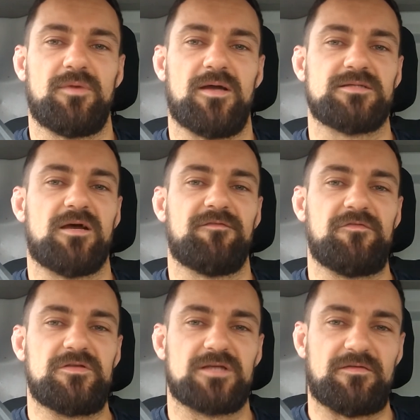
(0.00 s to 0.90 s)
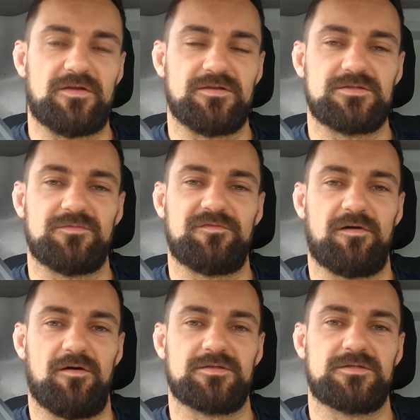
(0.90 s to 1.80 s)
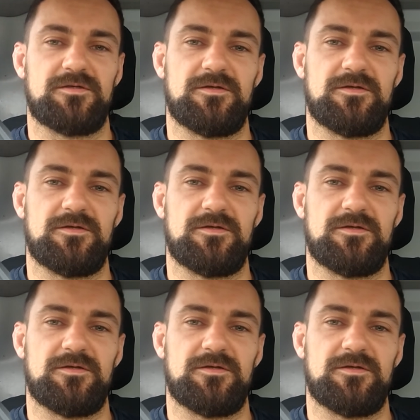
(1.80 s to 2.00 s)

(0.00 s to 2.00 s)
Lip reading: Isaiah 57 and some thoughts